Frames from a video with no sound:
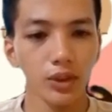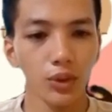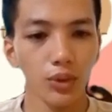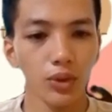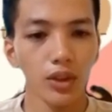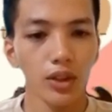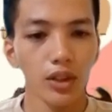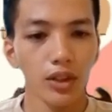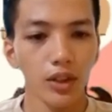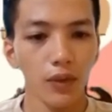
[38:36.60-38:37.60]
2.
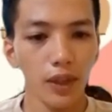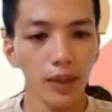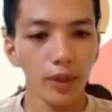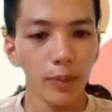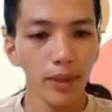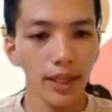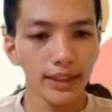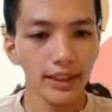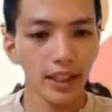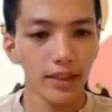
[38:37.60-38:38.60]
The film
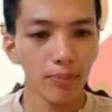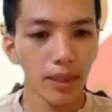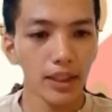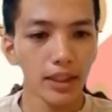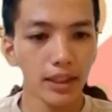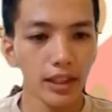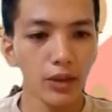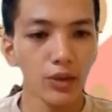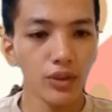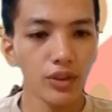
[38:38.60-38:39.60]
depicts in
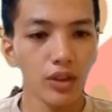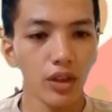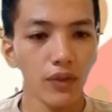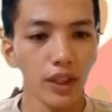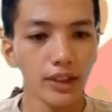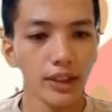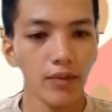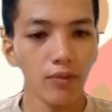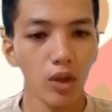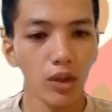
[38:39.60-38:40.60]
patently lewd,
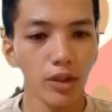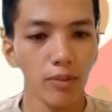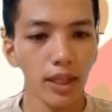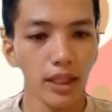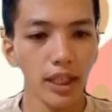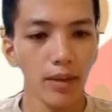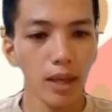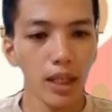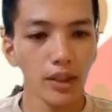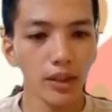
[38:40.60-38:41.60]
offensive, or demeaning
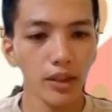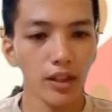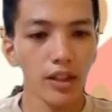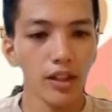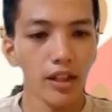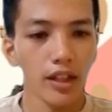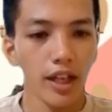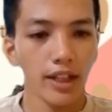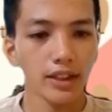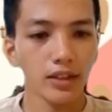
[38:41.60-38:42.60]
manner
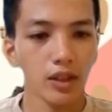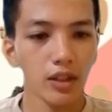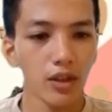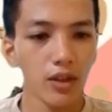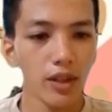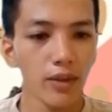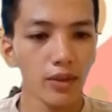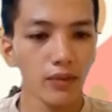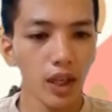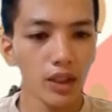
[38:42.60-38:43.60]

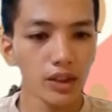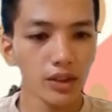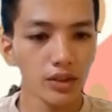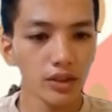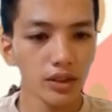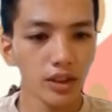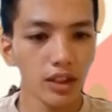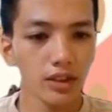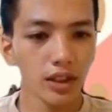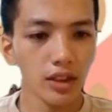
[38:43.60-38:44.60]
excretory functions
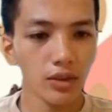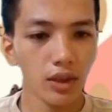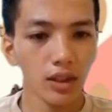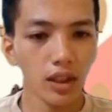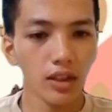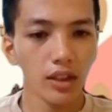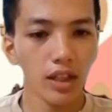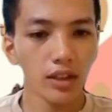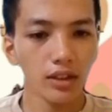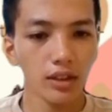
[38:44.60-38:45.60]
and sexual
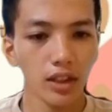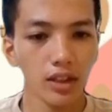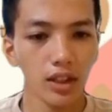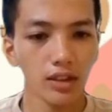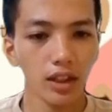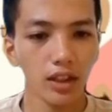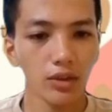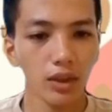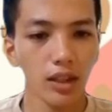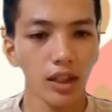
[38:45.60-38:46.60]
conduct such as
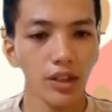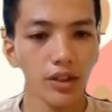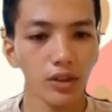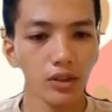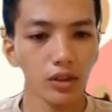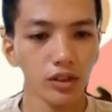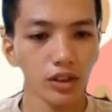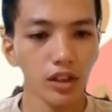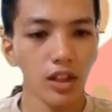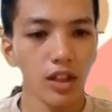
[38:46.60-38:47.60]
sexual
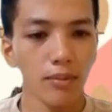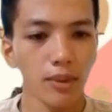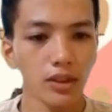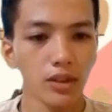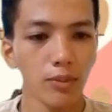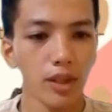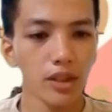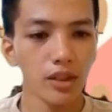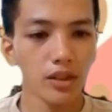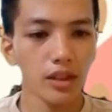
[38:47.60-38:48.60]
intercourse,
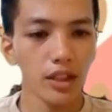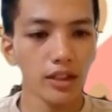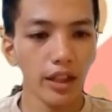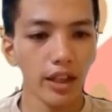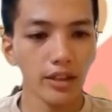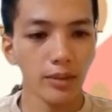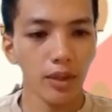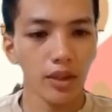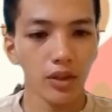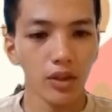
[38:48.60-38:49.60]
masturbation, and
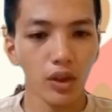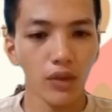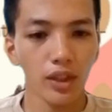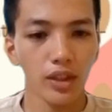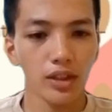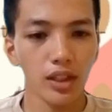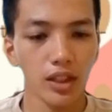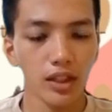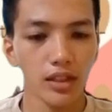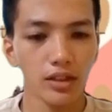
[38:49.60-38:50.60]
exhibition of the
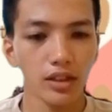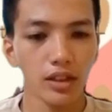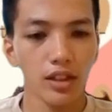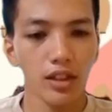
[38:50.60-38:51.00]
genitals.